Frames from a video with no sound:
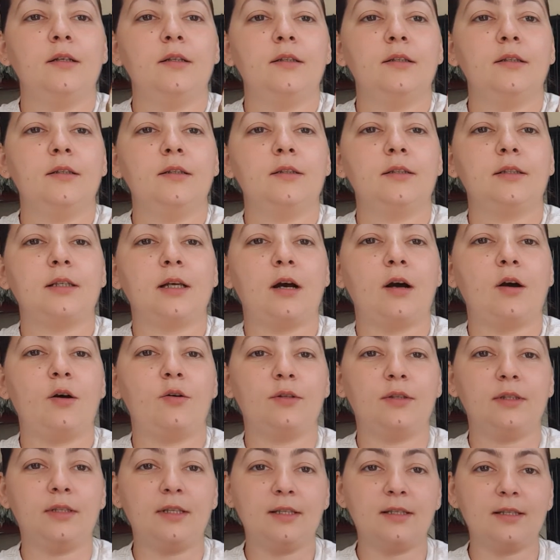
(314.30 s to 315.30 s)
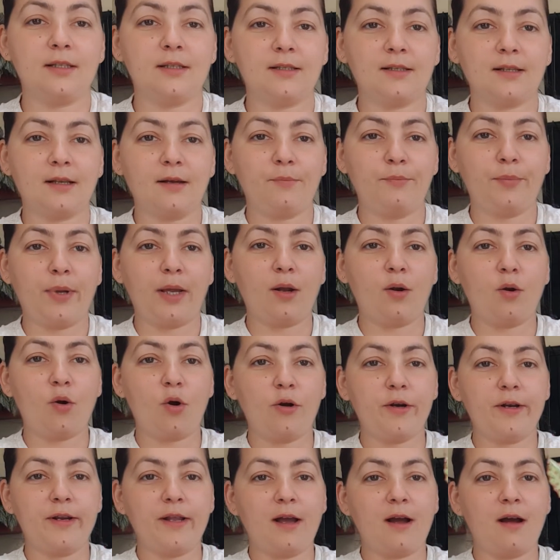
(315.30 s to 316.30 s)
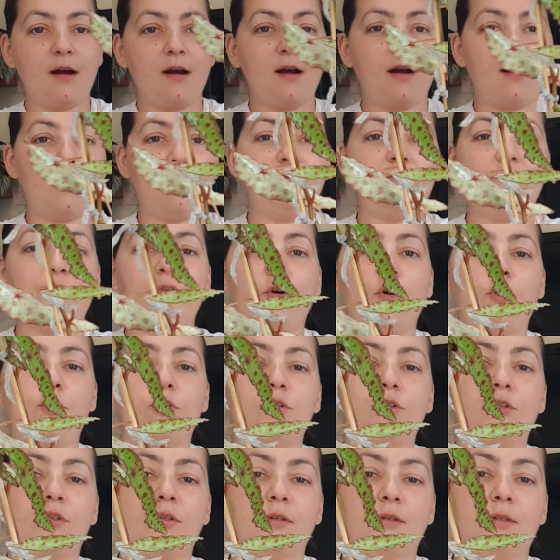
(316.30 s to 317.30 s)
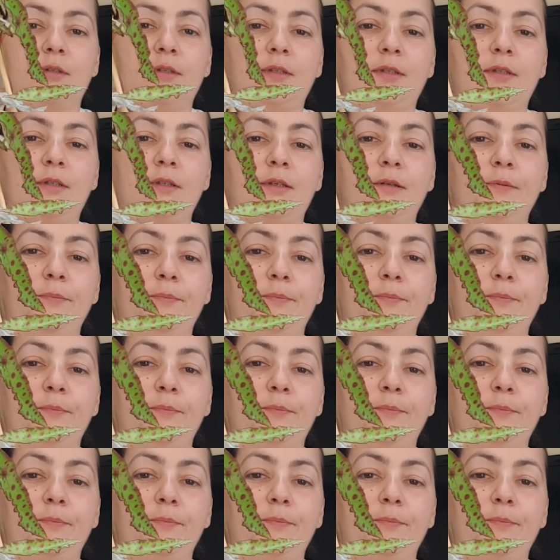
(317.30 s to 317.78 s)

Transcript: So this is a begonia amphioxus.